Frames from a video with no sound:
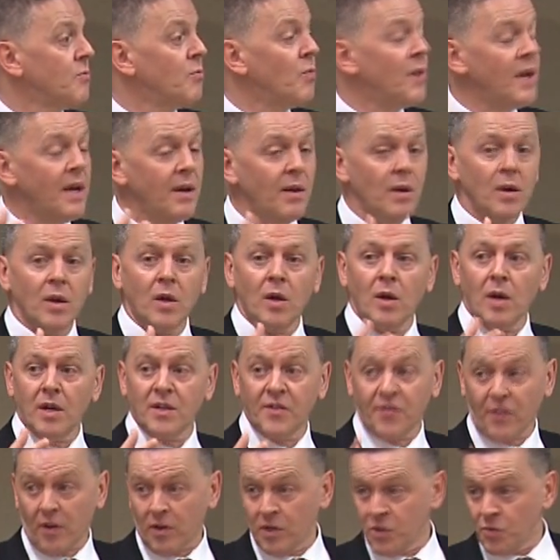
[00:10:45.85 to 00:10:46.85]
And we,
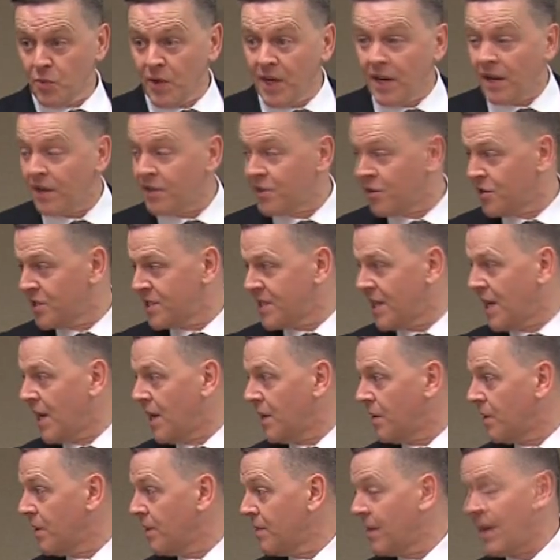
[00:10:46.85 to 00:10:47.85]
as far as we
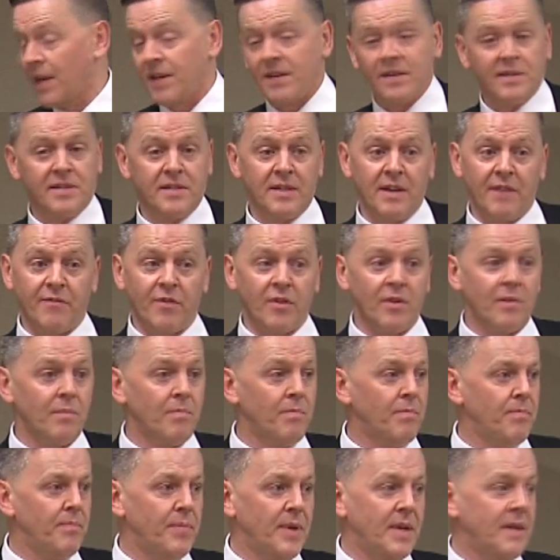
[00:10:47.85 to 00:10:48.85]
understand, that has never
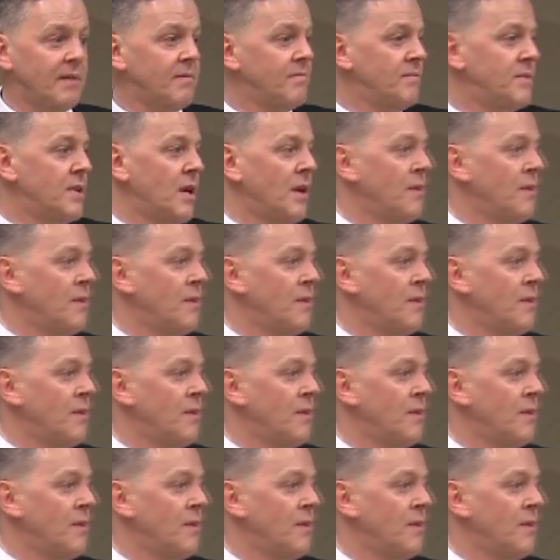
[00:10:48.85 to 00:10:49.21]
been